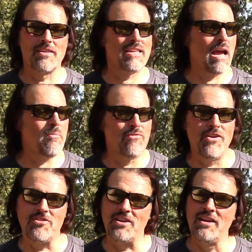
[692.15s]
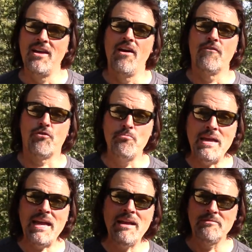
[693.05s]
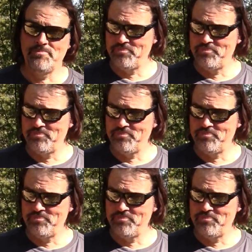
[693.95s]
to salmon fishing. For me,